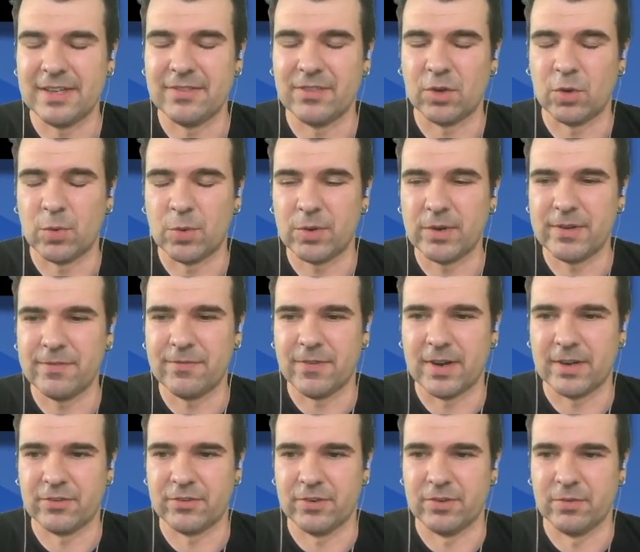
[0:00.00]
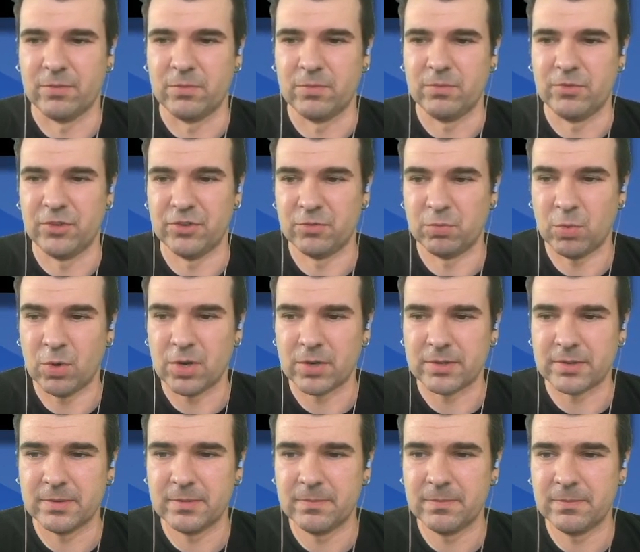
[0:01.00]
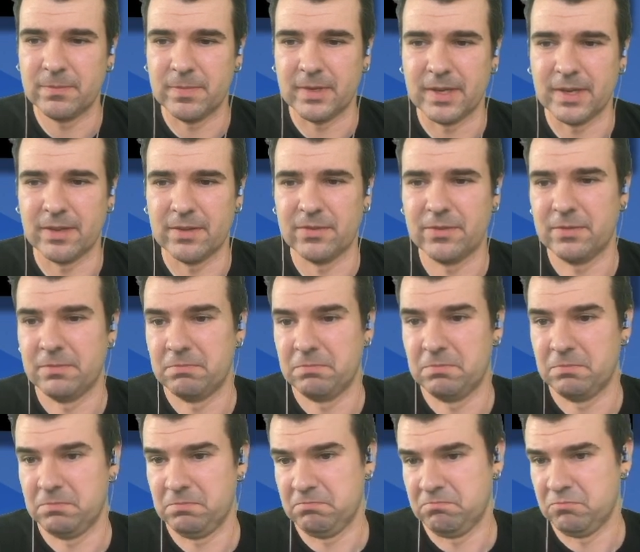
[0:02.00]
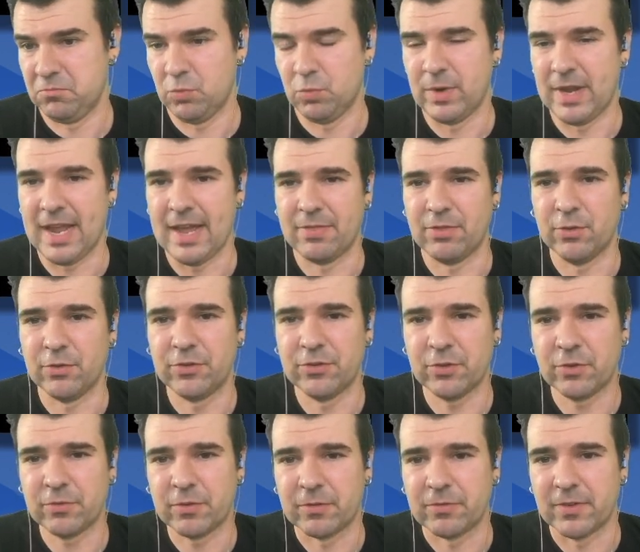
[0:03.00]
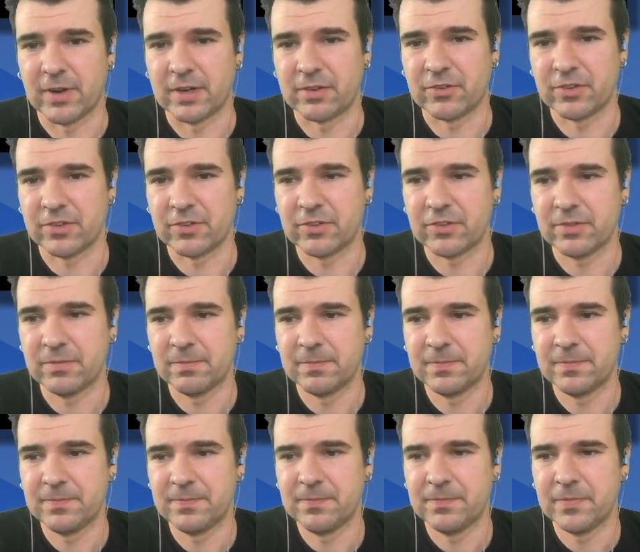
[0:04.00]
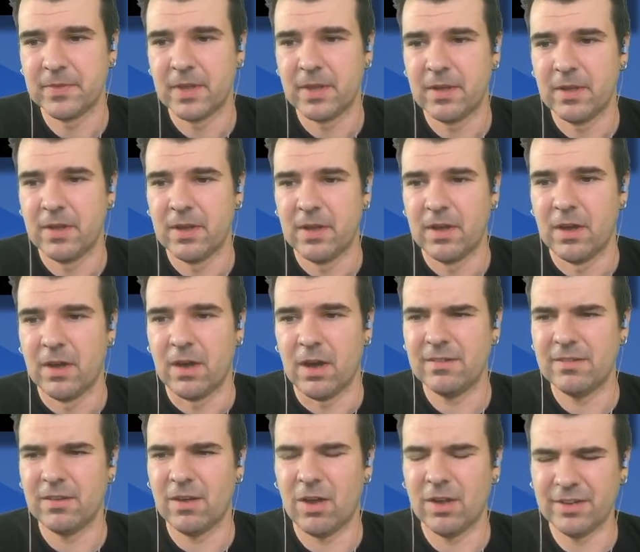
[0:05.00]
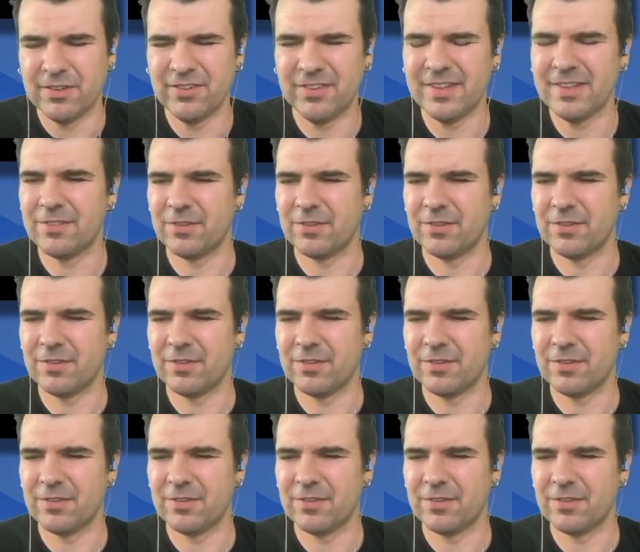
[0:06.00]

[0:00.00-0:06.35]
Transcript: in the query function just worked because we had those server functions. Honestly,